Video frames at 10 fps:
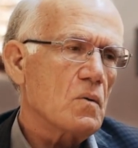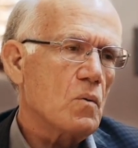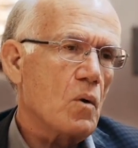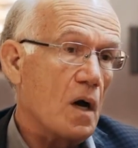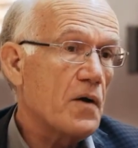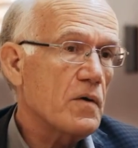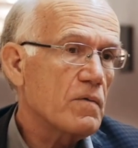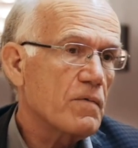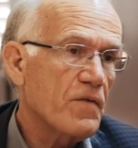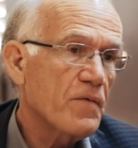
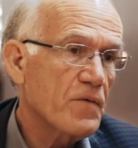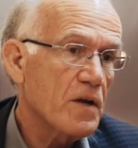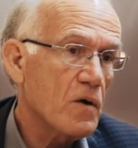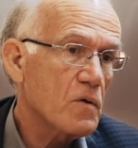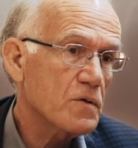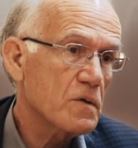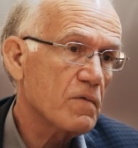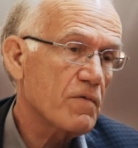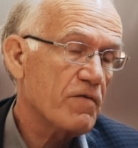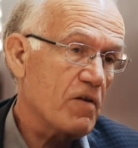150 years
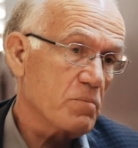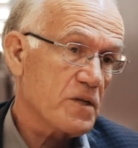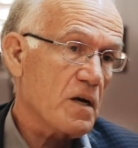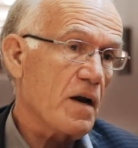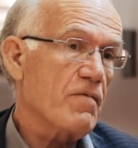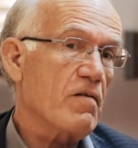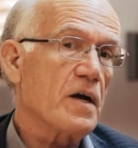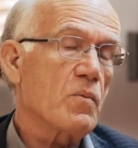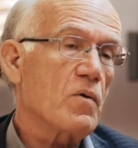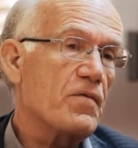from slavery,
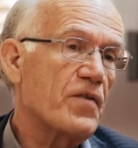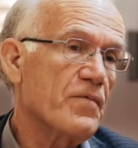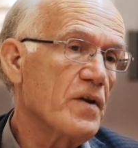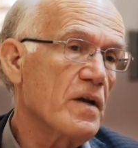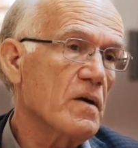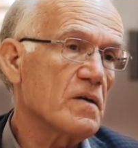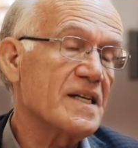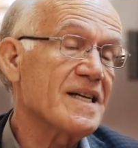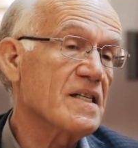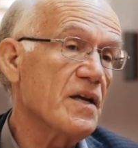and we're
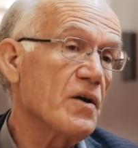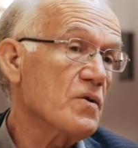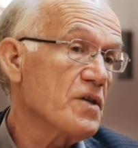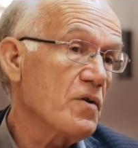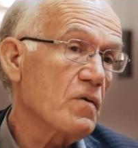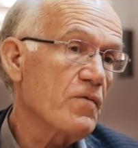60 years into